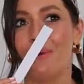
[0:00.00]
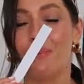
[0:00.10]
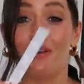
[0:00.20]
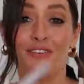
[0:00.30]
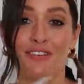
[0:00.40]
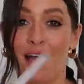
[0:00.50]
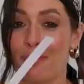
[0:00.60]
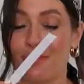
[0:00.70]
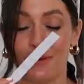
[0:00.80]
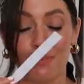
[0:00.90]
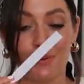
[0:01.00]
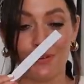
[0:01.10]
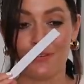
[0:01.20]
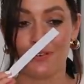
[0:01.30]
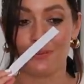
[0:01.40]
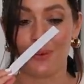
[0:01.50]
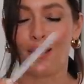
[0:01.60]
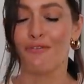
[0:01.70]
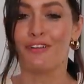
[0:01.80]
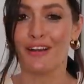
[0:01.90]
which is absolutely beautiful as
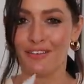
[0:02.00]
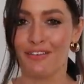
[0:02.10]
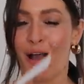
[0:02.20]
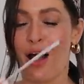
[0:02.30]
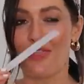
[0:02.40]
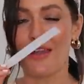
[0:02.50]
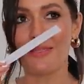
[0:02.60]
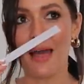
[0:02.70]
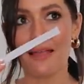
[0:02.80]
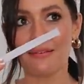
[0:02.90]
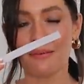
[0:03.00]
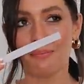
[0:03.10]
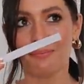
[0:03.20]
well. I think that's